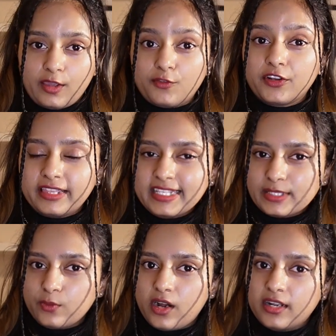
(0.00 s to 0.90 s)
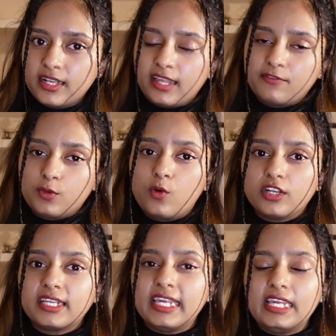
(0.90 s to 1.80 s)
Okay, for this one, if you
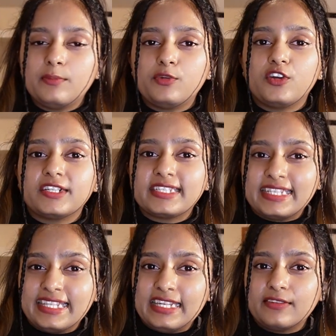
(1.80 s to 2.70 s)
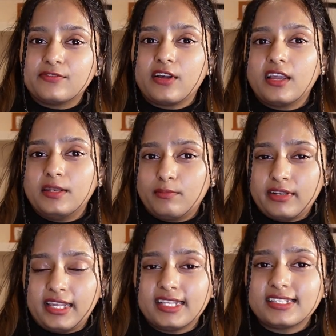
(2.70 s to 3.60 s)
want to keep your sleeve
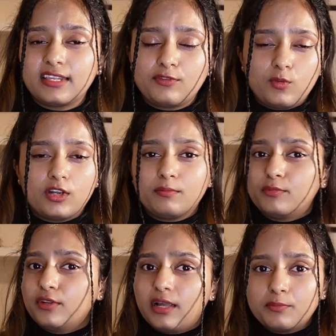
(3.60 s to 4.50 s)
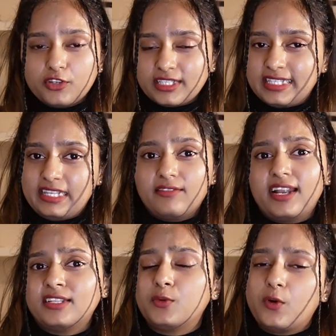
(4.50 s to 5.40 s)
in place, if you want to pull up your
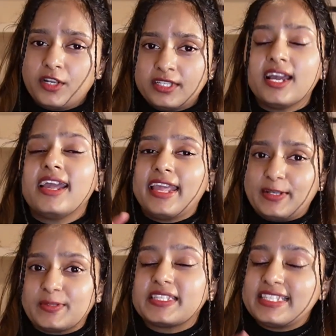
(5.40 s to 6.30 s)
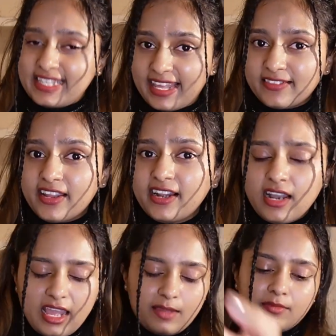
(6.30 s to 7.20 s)
sleeve and you want it to stay
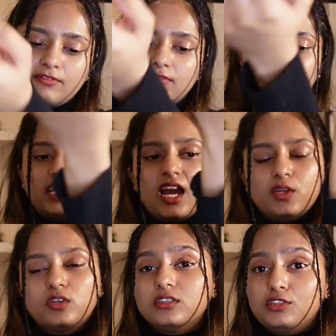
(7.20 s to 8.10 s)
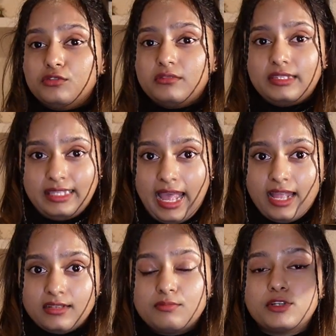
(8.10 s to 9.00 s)
there, I mean, yeah, you could do
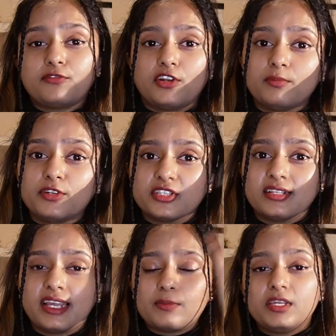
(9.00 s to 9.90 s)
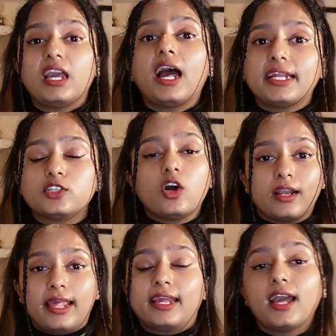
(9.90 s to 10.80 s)
that. But if you're a person like me, I
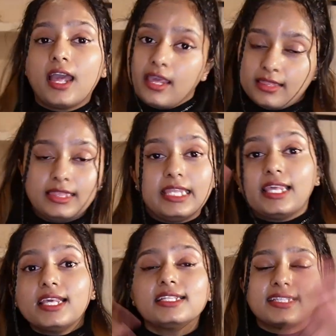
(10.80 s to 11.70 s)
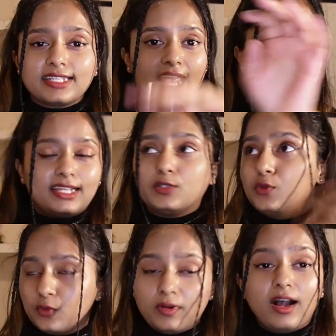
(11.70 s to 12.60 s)
talk like this and I